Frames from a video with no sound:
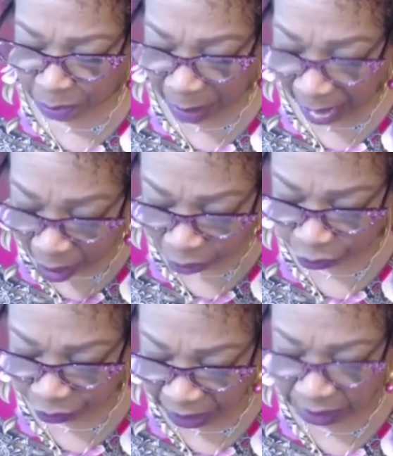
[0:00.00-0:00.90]

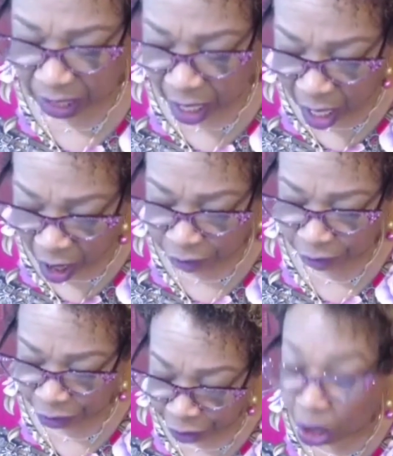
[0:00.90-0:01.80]
boundaries of
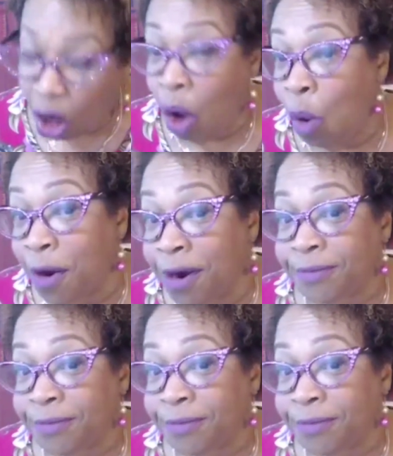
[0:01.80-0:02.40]
the Lord.